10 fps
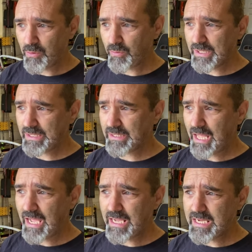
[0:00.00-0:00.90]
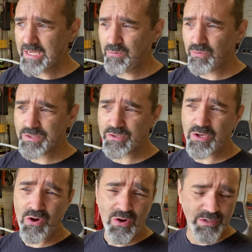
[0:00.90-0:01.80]
Well, I was
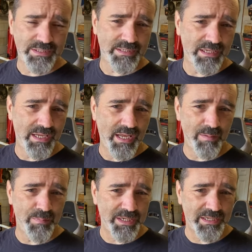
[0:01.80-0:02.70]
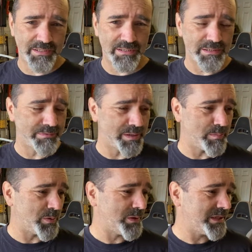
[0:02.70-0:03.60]
not a bacon delivery
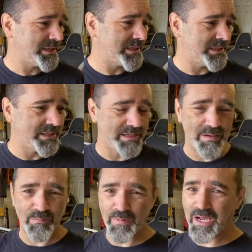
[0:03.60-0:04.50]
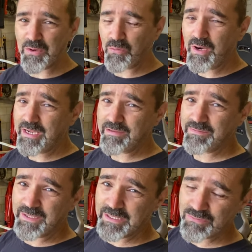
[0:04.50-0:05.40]
boy. My
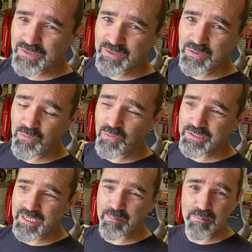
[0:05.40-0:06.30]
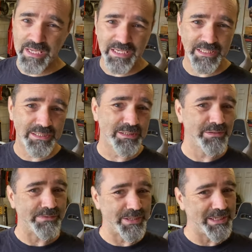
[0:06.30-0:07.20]
wife, Elsa, was a bacon
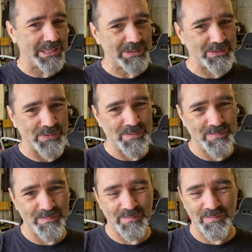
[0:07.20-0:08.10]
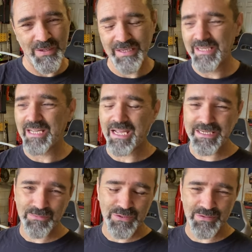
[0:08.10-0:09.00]
delivery girl.
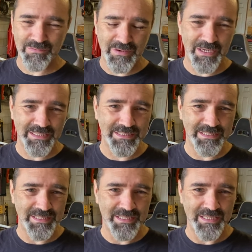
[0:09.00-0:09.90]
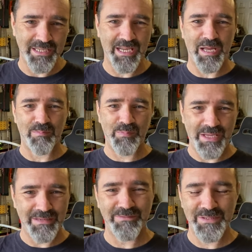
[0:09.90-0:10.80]
I was, in fact, a
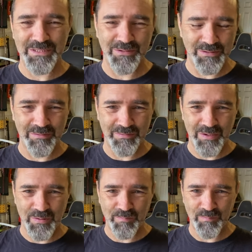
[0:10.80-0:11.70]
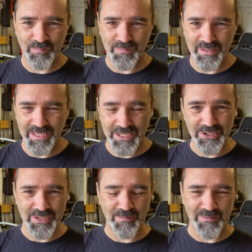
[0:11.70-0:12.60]
pet photographer.
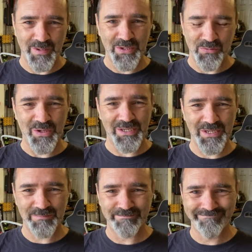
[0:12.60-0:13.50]
Here's some of my work.